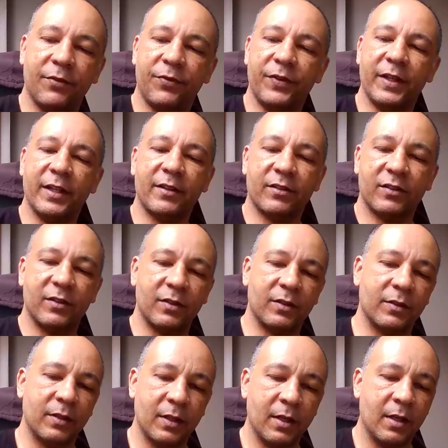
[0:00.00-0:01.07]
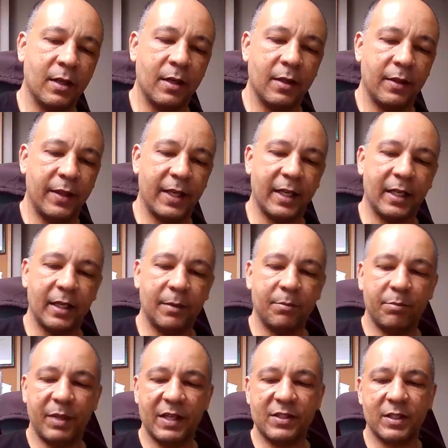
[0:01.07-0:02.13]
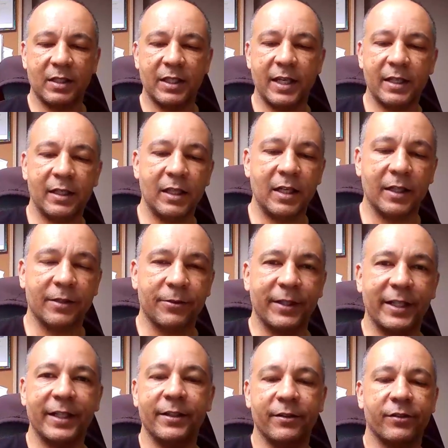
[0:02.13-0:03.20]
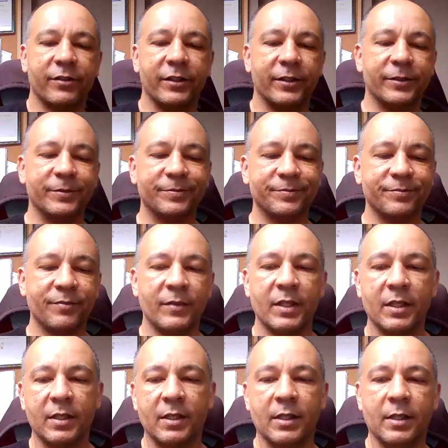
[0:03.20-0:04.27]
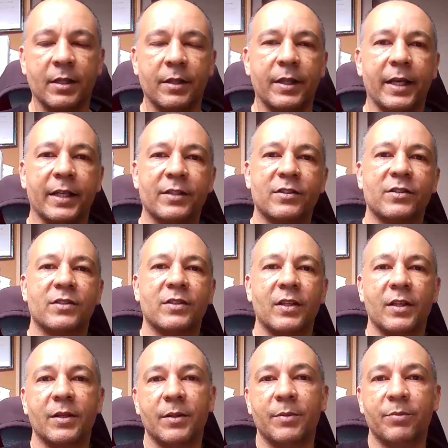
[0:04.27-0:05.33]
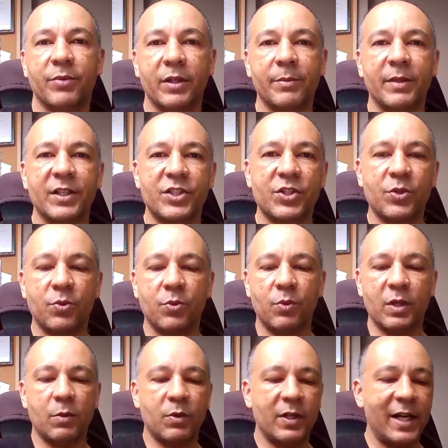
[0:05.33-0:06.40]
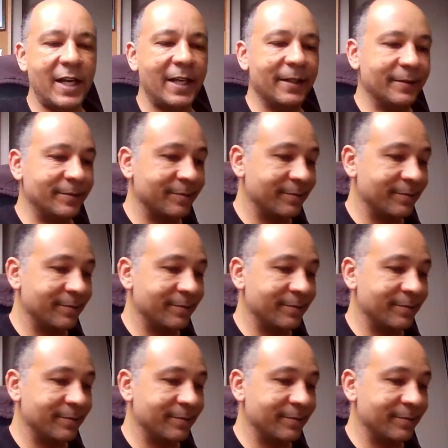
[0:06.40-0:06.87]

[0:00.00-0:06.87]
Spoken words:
fixed, then I'm basically out of luck, right? So that's pretty much where we're at,